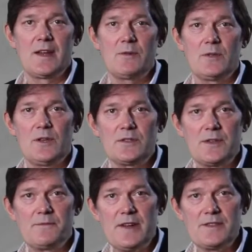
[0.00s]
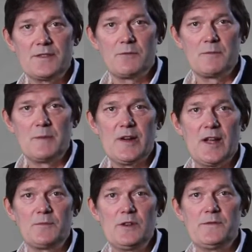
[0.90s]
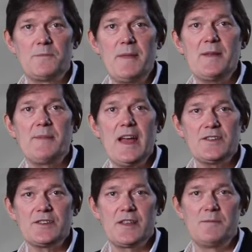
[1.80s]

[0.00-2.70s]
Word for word: Carol also invites us to remember how beautiful mad passion